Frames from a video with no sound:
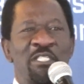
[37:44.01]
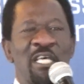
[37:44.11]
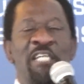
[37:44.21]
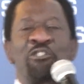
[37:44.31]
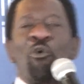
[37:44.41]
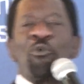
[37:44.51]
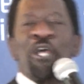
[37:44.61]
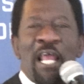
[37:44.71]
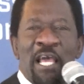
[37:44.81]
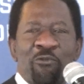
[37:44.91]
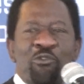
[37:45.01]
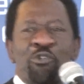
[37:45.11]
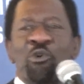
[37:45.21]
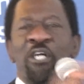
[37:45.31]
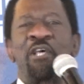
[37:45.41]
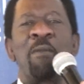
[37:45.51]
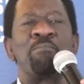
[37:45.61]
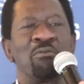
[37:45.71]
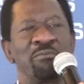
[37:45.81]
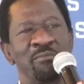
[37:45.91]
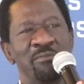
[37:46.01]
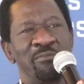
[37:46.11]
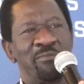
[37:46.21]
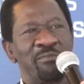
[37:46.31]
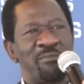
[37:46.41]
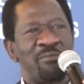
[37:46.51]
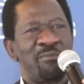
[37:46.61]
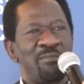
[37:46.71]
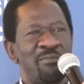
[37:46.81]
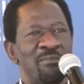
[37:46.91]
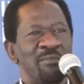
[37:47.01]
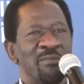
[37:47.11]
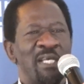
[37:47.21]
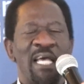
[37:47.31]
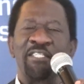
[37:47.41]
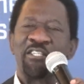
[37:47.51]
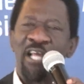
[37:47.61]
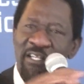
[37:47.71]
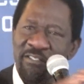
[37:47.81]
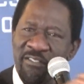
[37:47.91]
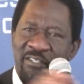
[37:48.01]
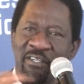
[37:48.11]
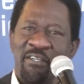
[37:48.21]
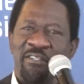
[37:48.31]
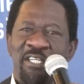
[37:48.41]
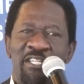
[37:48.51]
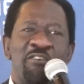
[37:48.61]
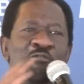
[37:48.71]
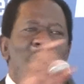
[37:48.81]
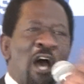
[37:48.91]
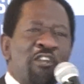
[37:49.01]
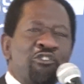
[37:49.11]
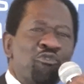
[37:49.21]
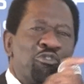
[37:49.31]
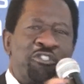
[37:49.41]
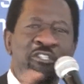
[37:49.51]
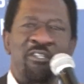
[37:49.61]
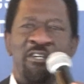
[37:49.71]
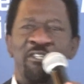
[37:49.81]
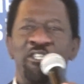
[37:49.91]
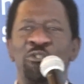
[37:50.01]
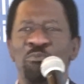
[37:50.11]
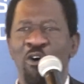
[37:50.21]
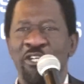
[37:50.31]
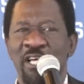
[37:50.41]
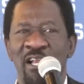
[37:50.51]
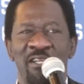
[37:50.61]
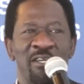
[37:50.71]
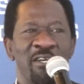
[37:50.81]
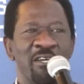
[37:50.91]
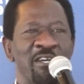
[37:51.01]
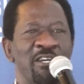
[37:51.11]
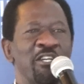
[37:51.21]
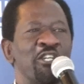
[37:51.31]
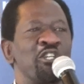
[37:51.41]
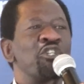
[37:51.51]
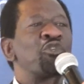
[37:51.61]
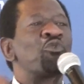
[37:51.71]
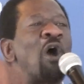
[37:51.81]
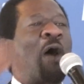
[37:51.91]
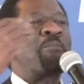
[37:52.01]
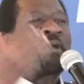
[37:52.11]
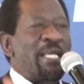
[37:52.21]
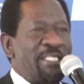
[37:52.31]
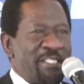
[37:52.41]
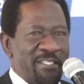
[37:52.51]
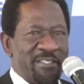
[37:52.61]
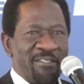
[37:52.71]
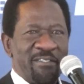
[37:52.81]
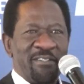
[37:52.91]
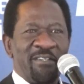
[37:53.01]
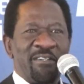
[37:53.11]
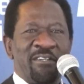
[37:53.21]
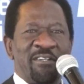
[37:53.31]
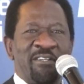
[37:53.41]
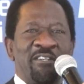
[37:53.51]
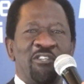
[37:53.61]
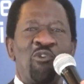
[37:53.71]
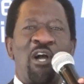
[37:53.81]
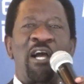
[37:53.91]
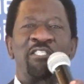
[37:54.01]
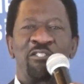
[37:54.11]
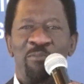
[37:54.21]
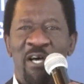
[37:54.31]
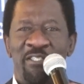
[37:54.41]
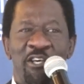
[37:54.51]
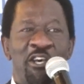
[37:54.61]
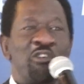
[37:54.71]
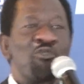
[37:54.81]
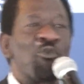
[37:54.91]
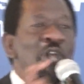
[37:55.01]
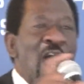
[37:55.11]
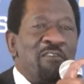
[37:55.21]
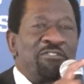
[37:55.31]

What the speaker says: and so we took a sample and ran that if you had used this model to appraise your customers, you would have